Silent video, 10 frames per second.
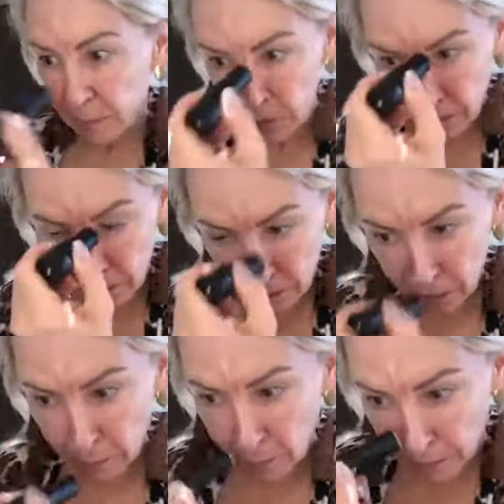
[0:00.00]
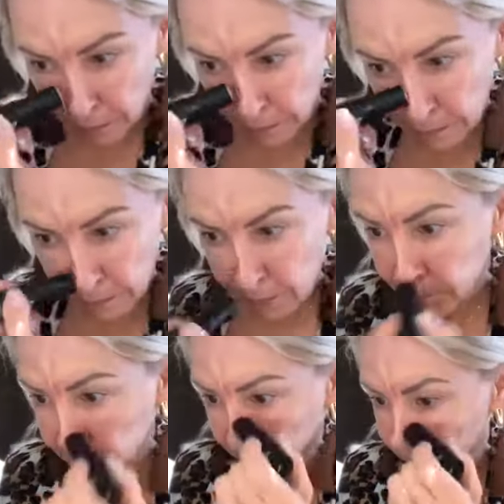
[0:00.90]
I'm just going to start applying it
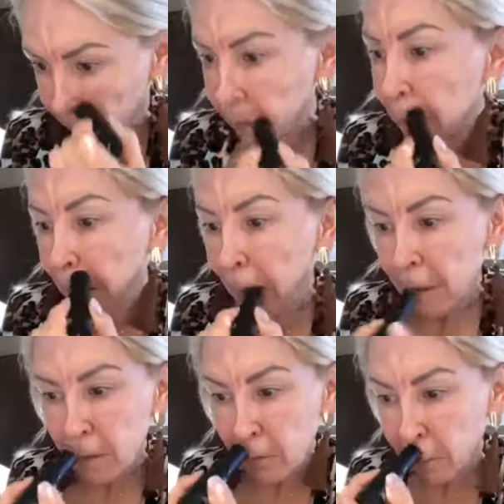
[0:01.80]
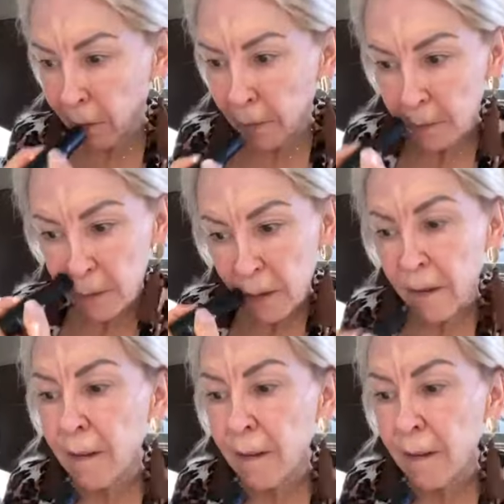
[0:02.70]
in the front.